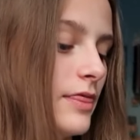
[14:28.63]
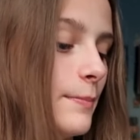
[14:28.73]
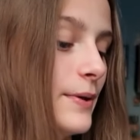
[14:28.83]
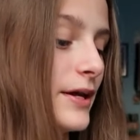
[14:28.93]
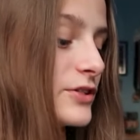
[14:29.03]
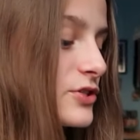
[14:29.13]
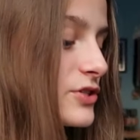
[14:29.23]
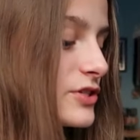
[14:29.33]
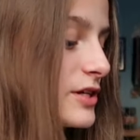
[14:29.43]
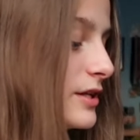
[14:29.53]
the
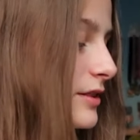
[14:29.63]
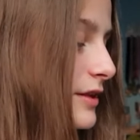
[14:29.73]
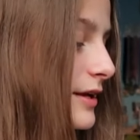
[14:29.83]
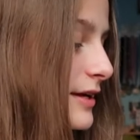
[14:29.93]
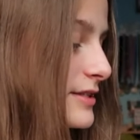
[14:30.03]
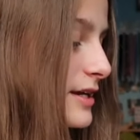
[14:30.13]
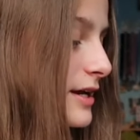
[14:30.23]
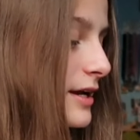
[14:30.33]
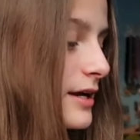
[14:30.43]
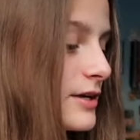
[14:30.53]
pictures in that I
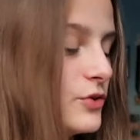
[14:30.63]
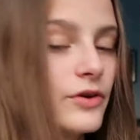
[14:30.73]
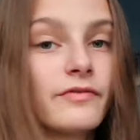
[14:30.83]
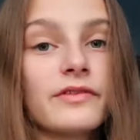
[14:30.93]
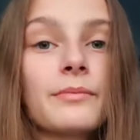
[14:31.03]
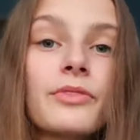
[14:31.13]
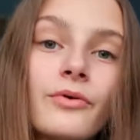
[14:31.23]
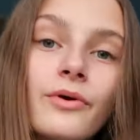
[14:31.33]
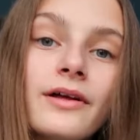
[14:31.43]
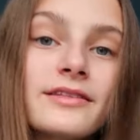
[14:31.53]
take. You can flip
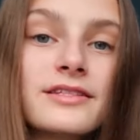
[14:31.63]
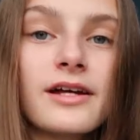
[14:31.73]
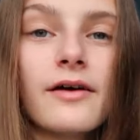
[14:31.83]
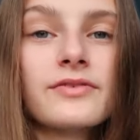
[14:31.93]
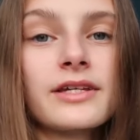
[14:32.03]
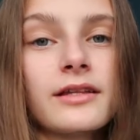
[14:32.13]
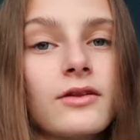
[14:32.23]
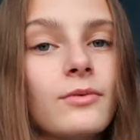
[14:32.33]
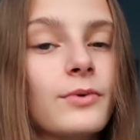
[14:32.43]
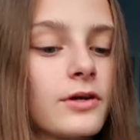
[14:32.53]
through it and stuff. It's like
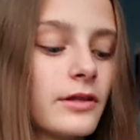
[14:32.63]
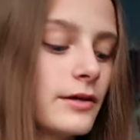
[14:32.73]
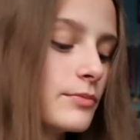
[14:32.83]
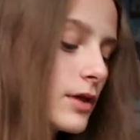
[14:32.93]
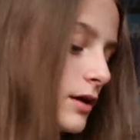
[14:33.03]
a little booklet.